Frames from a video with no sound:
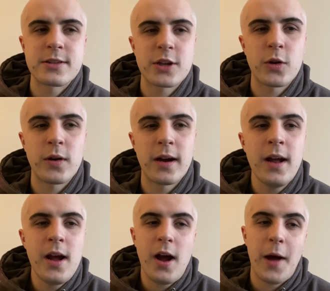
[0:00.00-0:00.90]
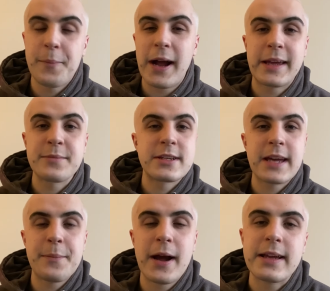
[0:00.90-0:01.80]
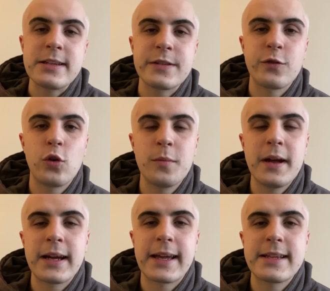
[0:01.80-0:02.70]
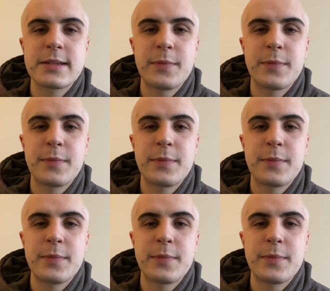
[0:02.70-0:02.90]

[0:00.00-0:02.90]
So I'd back him to get back into form against